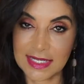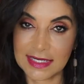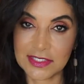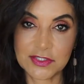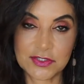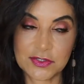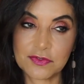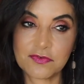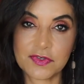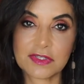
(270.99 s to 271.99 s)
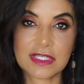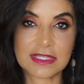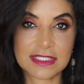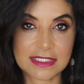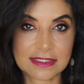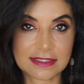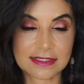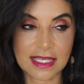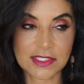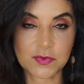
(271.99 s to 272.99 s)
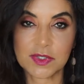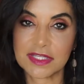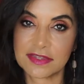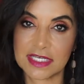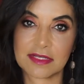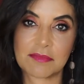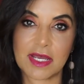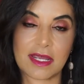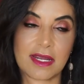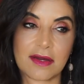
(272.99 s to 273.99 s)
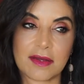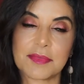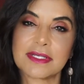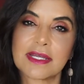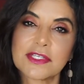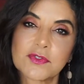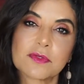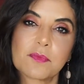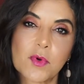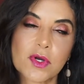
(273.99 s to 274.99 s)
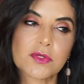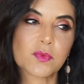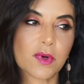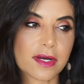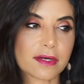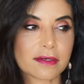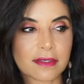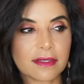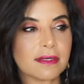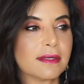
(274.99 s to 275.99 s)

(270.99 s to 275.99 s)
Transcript: And I do feel that this has really thickened my hair. I mean, not to a point where